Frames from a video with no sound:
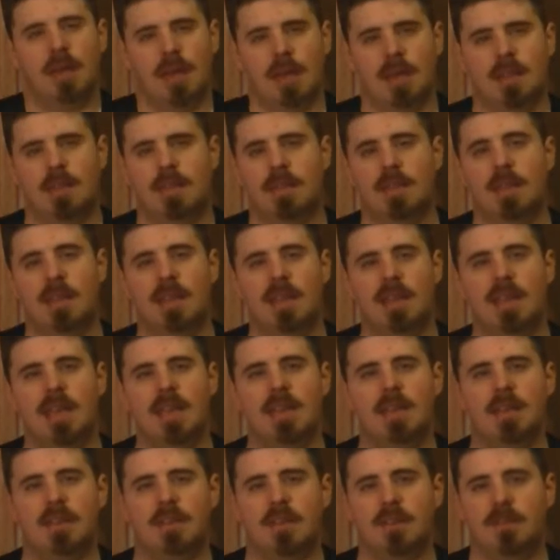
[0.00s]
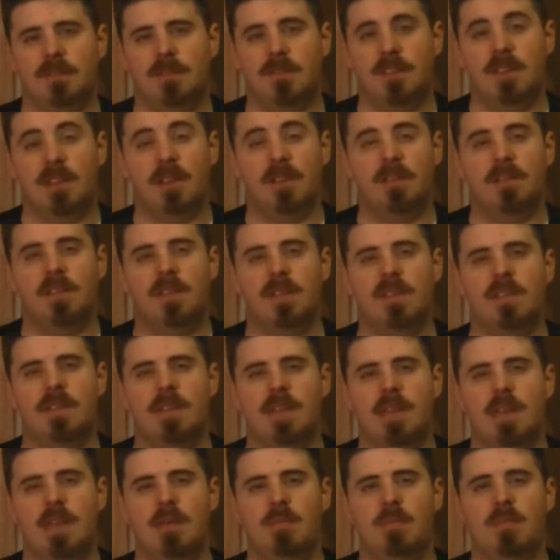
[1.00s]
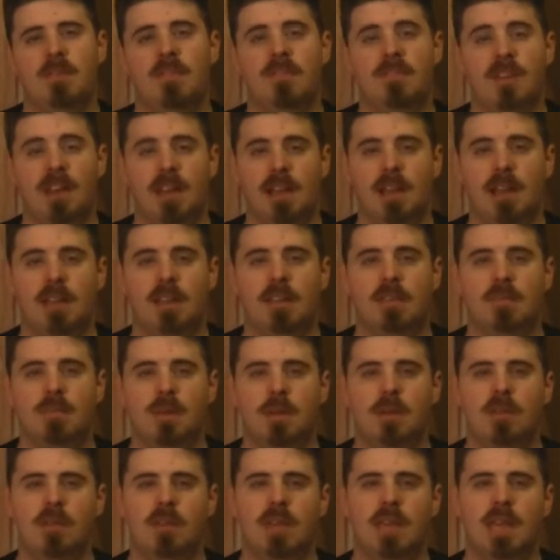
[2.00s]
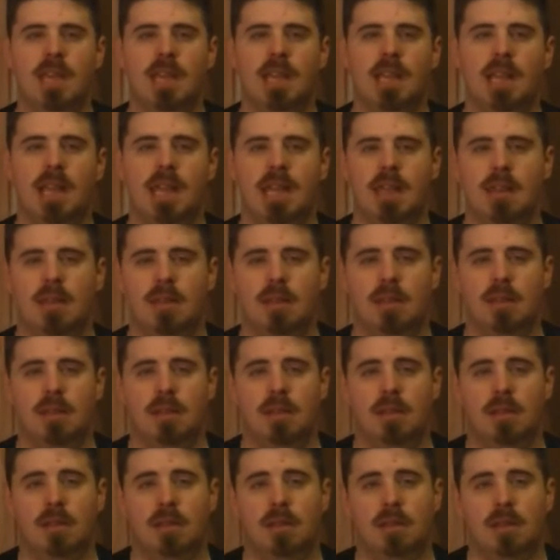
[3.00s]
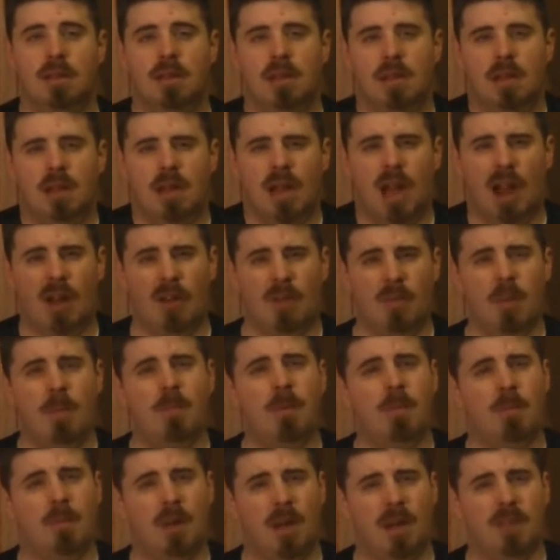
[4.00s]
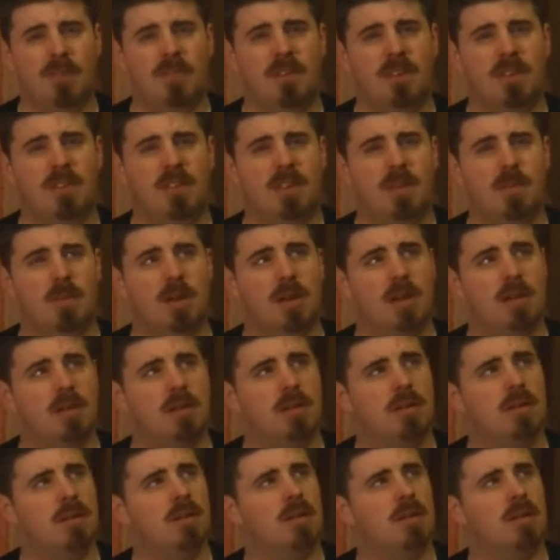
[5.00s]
It's the leader that feels his team's failures most keenly. I remember my first command.